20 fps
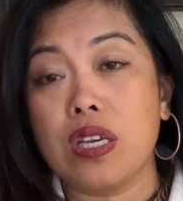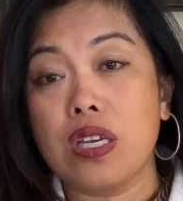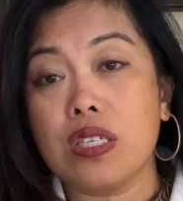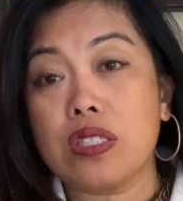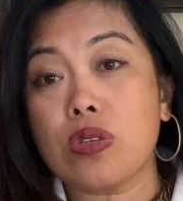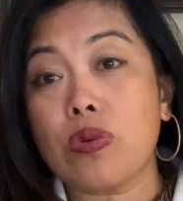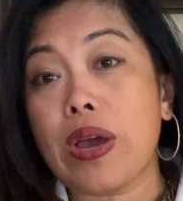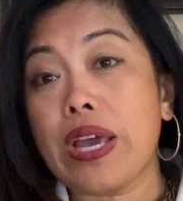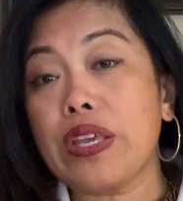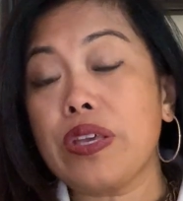
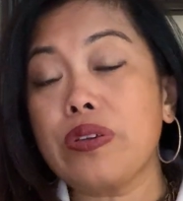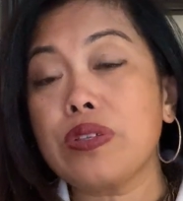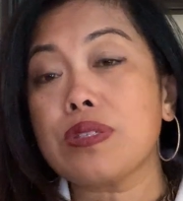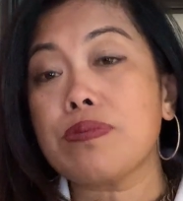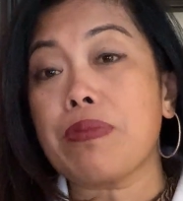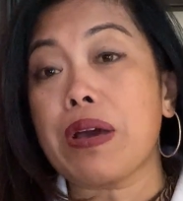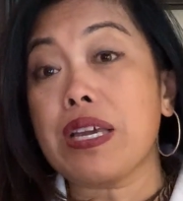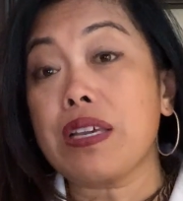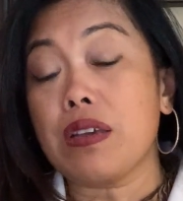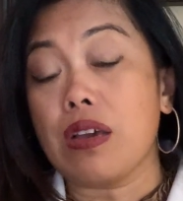So I use
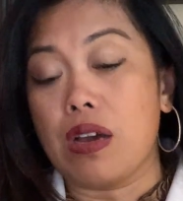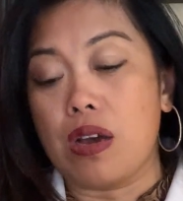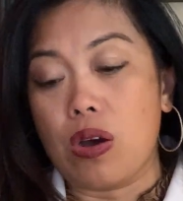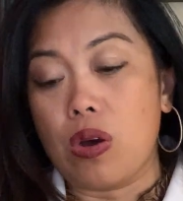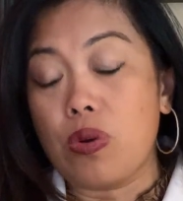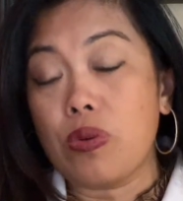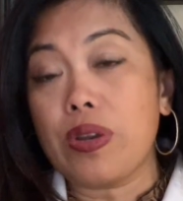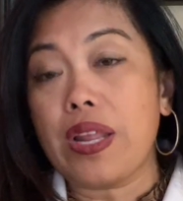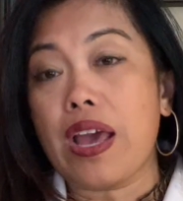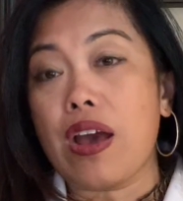my
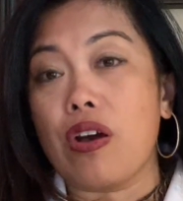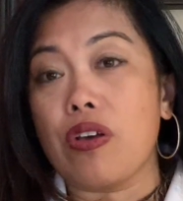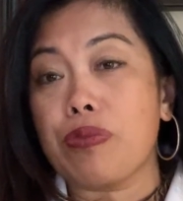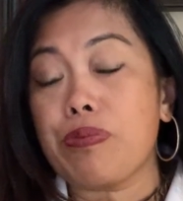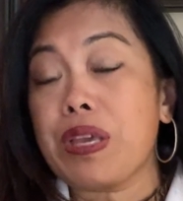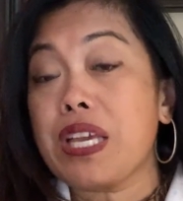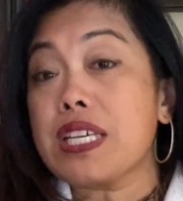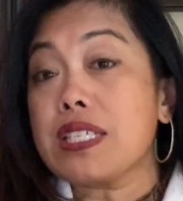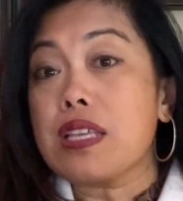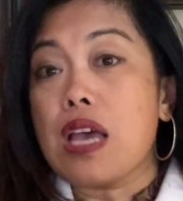own health
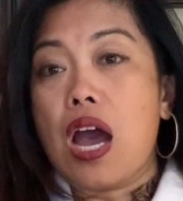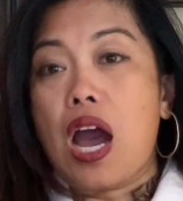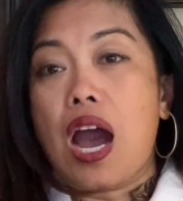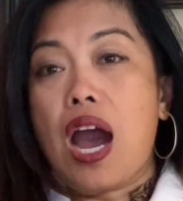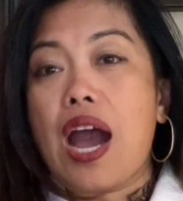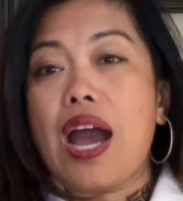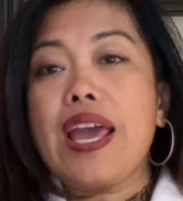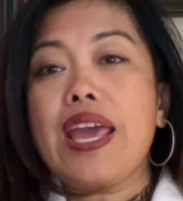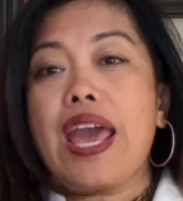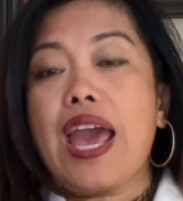because
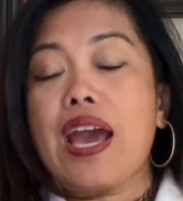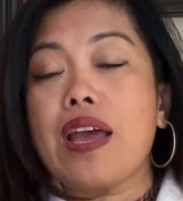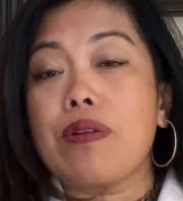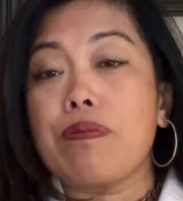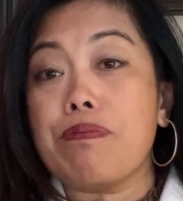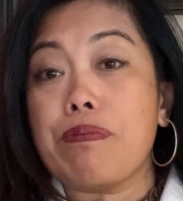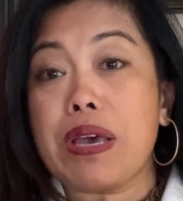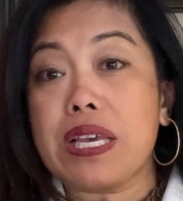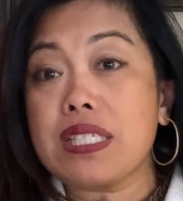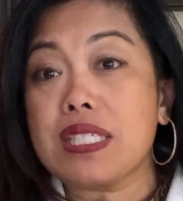I had
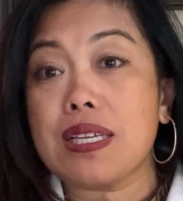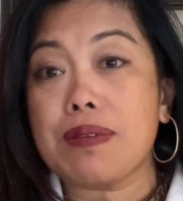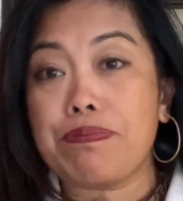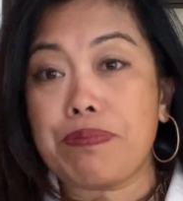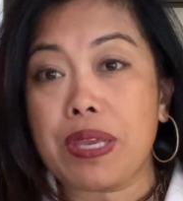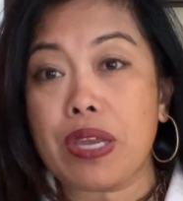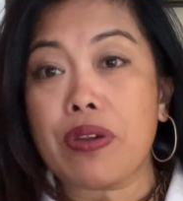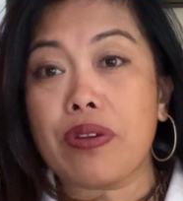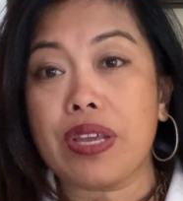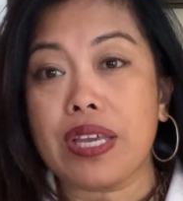messed up
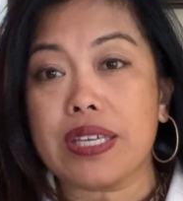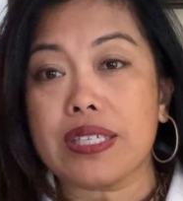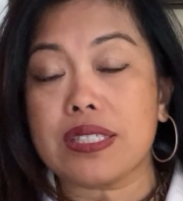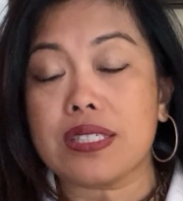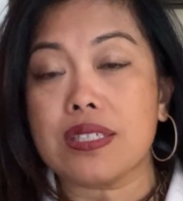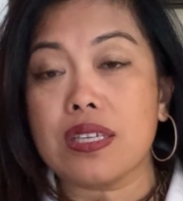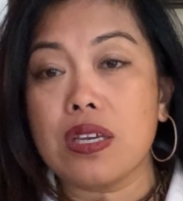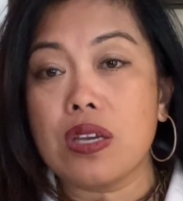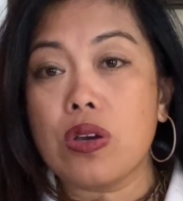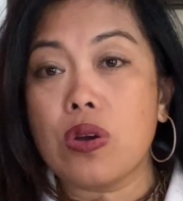
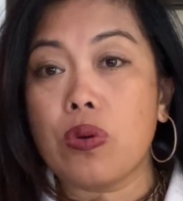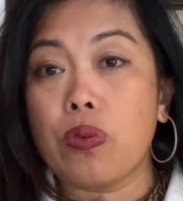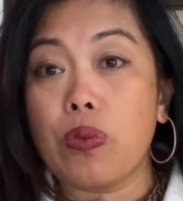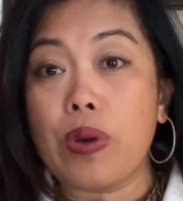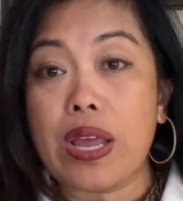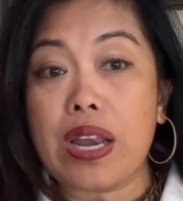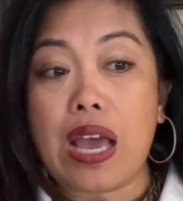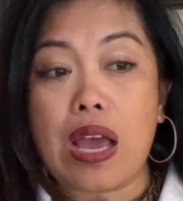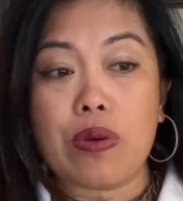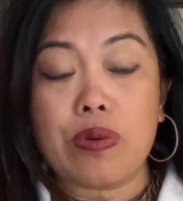periods
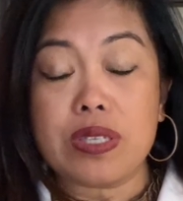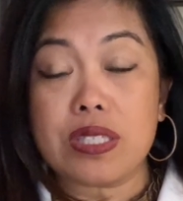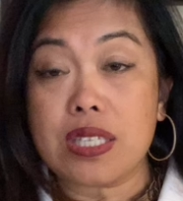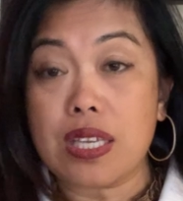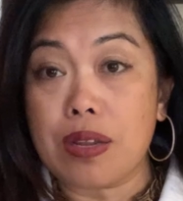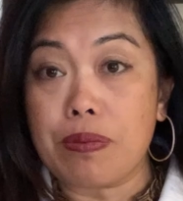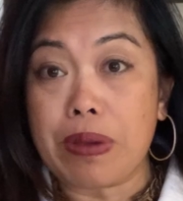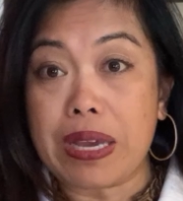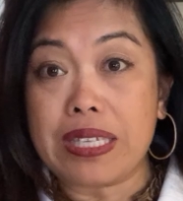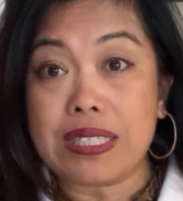when I was
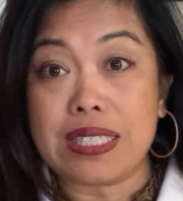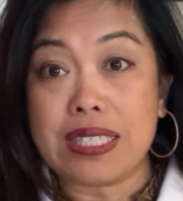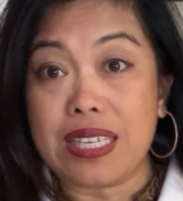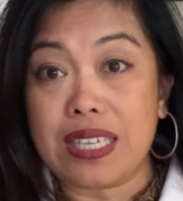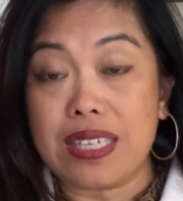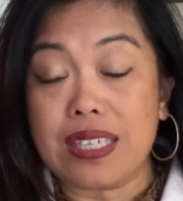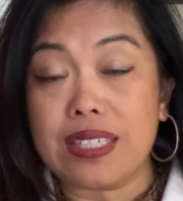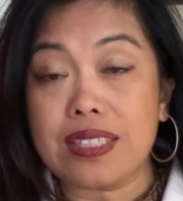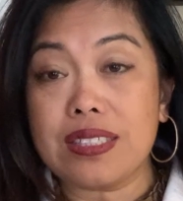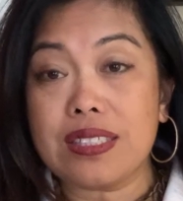in my
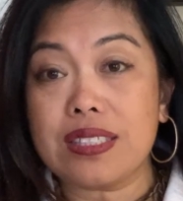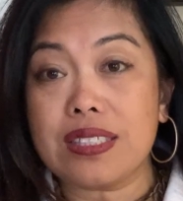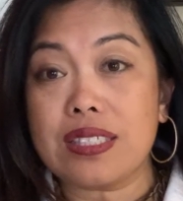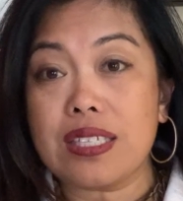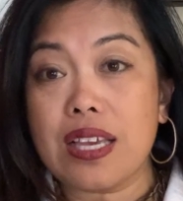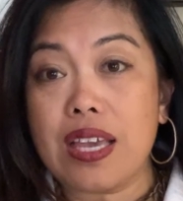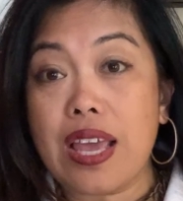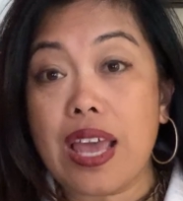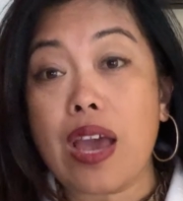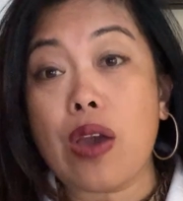teens
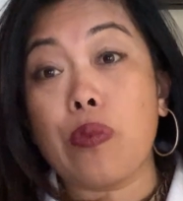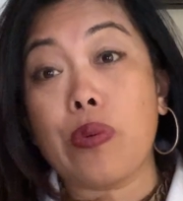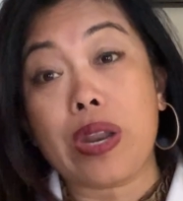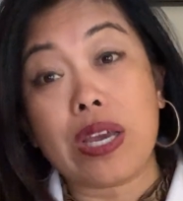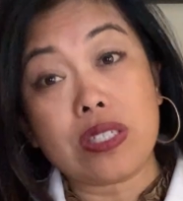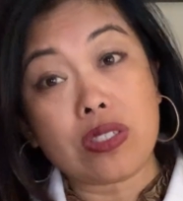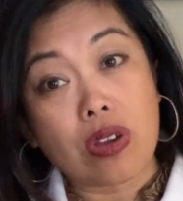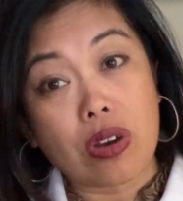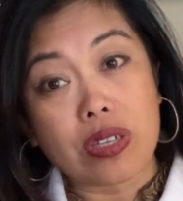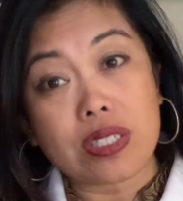and when I
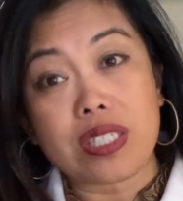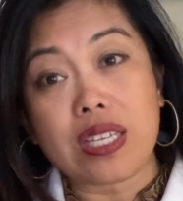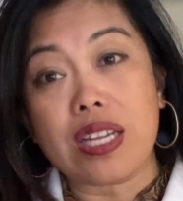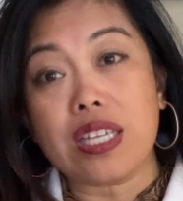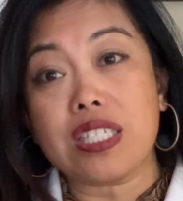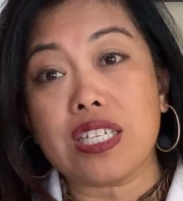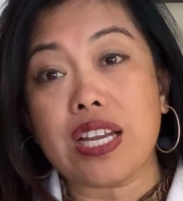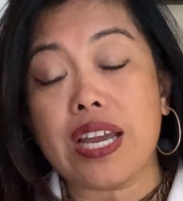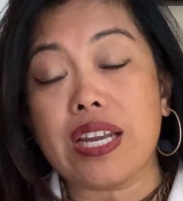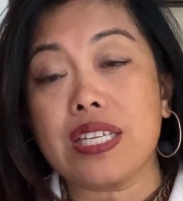started
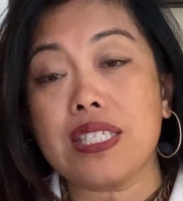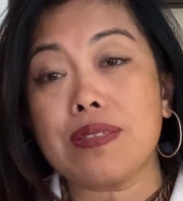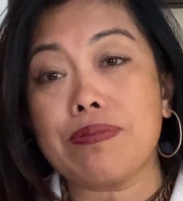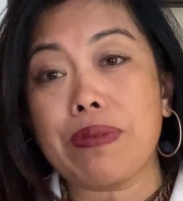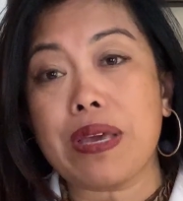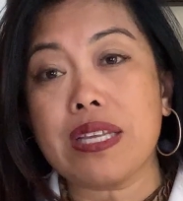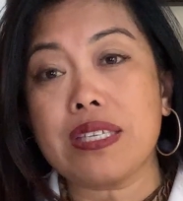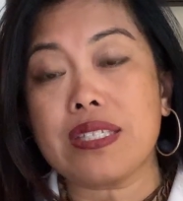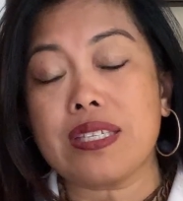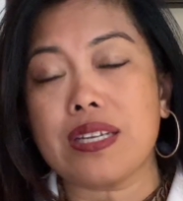studying Chinese
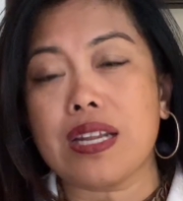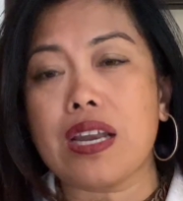medicine.